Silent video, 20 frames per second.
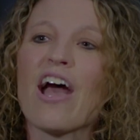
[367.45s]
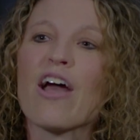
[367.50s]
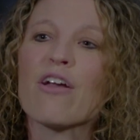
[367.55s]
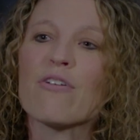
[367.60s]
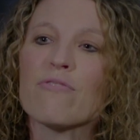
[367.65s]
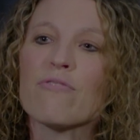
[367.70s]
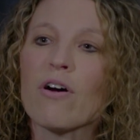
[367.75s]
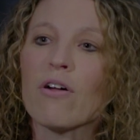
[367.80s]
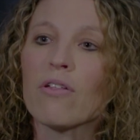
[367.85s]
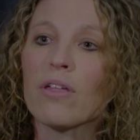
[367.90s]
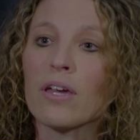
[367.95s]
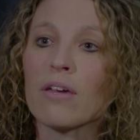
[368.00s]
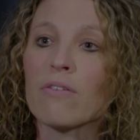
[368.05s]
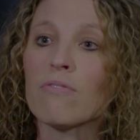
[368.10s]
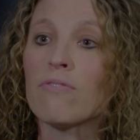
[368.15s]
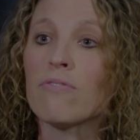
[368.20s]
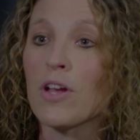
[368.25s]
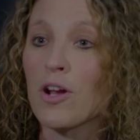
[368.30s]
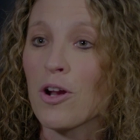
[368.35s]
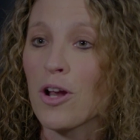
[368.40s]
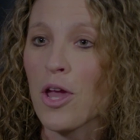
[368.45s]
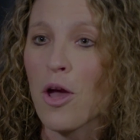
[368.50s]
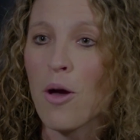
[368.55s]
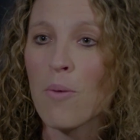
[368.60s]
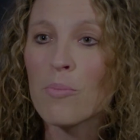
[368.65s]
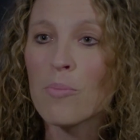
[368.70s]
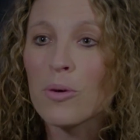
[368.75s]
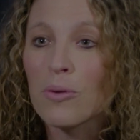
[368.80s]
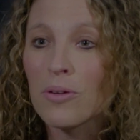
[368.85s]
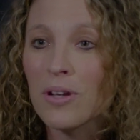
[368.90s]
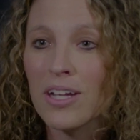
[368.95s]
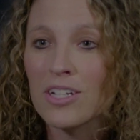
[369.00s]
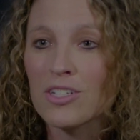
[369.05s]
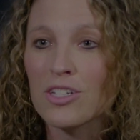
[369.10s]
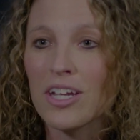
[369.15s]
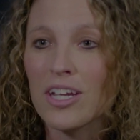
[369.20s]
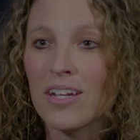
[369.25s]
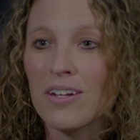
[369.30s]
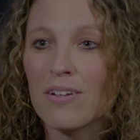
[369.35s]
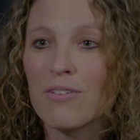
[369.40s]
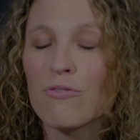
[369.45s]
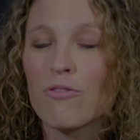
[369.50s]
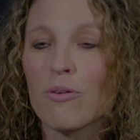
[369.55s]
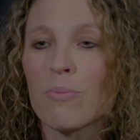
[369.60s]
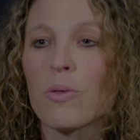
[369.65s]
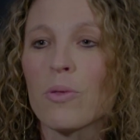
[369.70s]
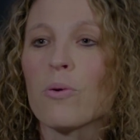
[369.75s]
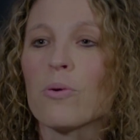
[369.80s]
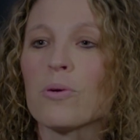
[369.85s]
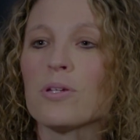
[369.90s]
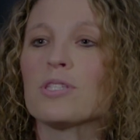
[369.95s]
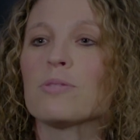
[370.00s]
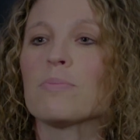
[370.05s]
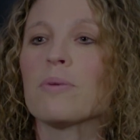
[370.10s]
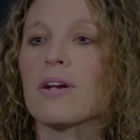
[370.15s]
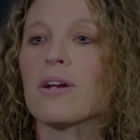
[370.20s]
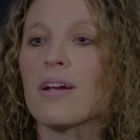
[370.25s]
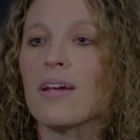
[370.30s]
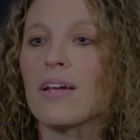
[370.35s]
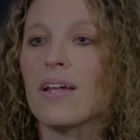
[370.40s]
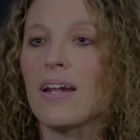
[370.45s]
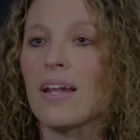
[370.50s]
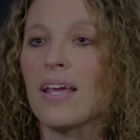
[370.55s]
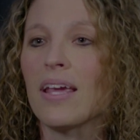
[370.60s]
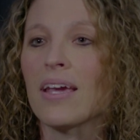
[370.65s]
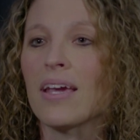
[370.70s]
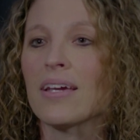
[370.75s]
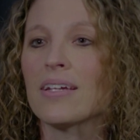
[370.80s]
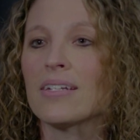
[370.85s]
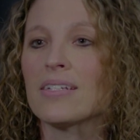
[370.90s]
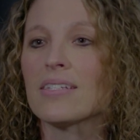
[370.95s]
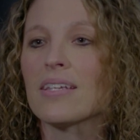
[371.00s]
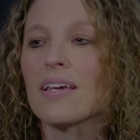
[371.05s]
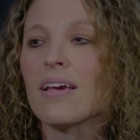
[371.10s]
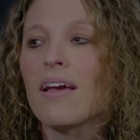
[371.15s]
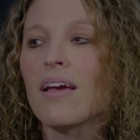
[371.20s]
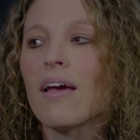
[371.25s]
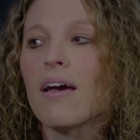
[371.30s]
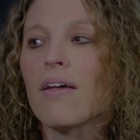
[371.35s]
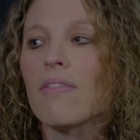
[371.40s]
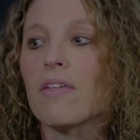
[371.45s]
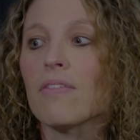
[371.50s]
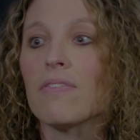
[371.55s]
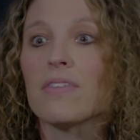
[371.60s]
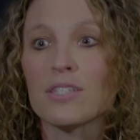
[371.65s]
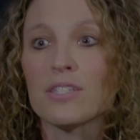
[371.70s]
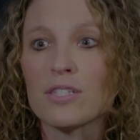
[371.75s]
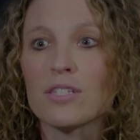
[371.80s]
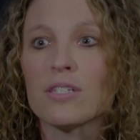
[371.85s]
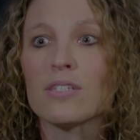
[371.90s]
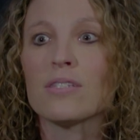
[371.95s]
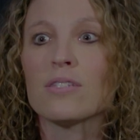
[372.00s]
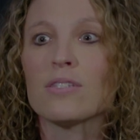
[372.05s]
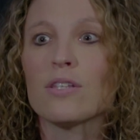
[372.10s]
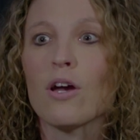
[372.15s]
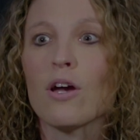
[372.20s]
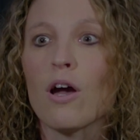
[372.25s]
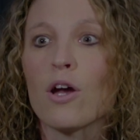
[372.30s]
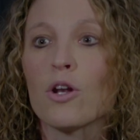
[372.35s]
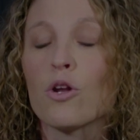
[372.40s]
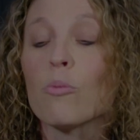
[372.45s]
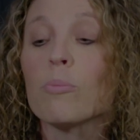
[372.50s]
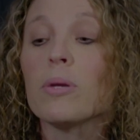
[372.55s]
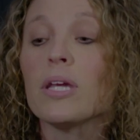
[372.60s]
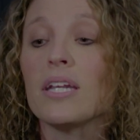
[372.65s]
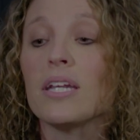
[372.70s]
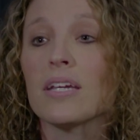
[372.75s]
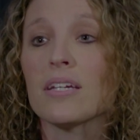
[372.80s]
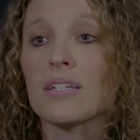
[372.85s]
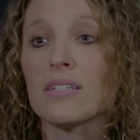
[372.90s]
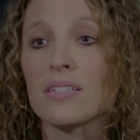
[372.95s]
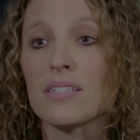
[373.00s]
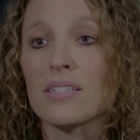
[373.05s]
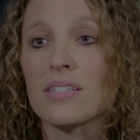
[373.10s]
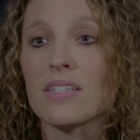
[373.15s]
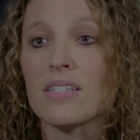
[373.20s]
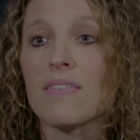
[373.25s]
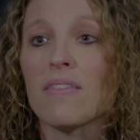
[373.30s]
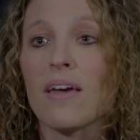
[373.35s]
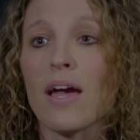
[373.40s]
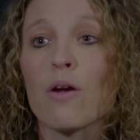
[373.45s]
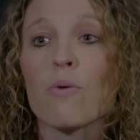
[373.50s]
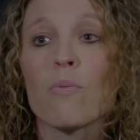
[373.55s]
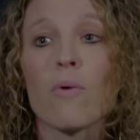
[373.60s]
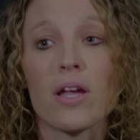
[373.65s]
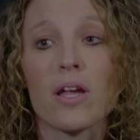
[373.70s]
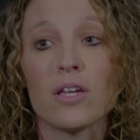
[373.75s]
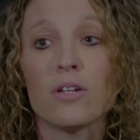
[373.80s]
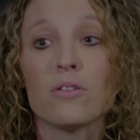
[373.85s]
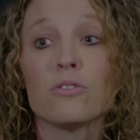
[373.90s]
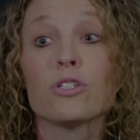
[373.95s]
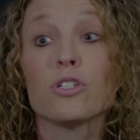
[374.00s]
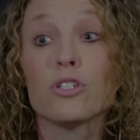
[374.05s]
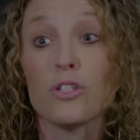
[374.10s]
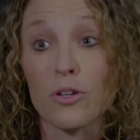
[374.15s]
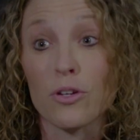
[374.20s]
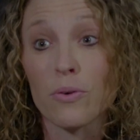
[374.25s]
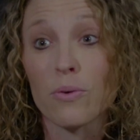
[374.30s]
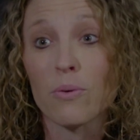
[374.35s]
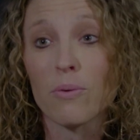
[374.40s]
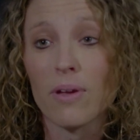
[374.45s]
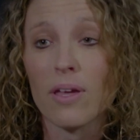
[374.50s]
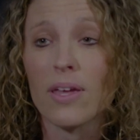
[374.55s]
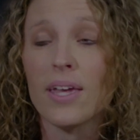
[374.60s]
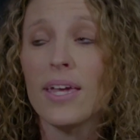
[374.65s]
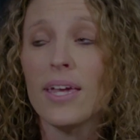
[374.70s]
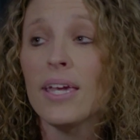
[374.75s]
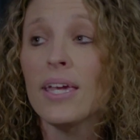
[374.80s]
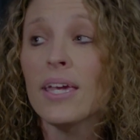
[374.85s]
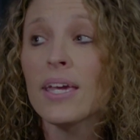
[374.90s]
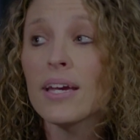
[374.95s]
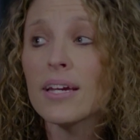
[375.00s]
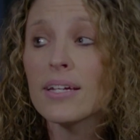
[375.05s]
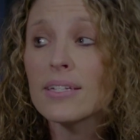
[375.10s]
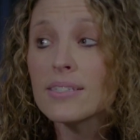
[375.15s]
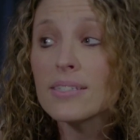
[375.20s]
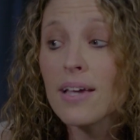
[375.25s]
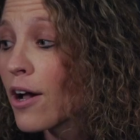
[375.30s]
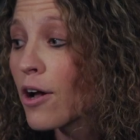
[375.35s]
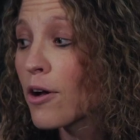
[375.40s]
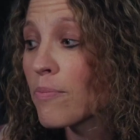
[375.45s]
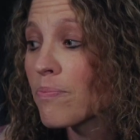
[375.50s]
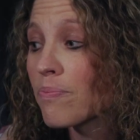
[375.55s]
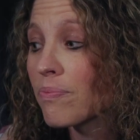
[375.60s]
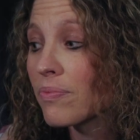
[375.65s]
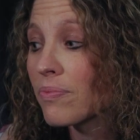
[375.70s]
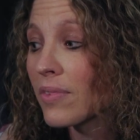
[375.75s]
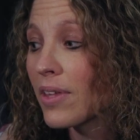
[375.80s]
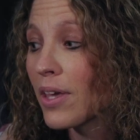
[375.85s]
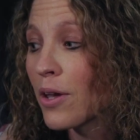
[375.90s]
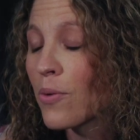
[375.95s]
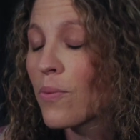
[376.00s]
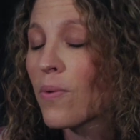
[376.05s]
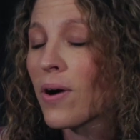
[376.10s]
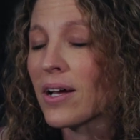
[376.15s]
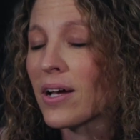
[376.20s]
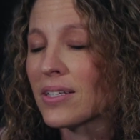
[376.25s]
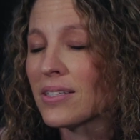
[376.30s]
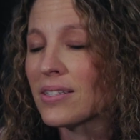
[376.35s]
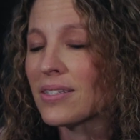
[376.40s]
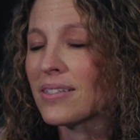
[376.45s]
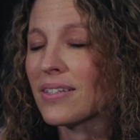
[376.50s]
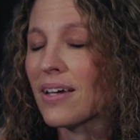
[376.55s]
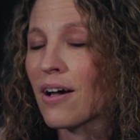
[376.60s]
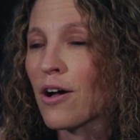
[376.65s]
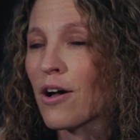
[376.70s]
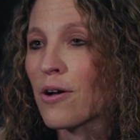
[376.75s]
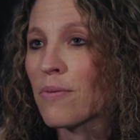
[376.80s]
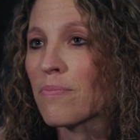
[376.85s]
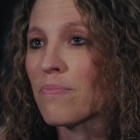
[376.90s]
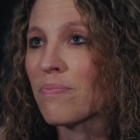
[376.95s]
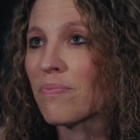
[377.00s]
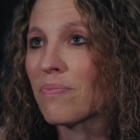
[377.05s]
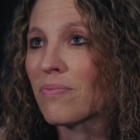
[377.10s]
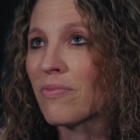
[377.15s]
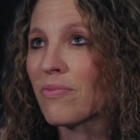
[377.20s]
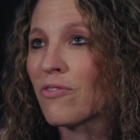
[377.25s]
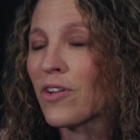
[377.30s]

I felt like a very humble nudging from the Holy Spirit and that this is an obedience that I want you to do and um, it was um,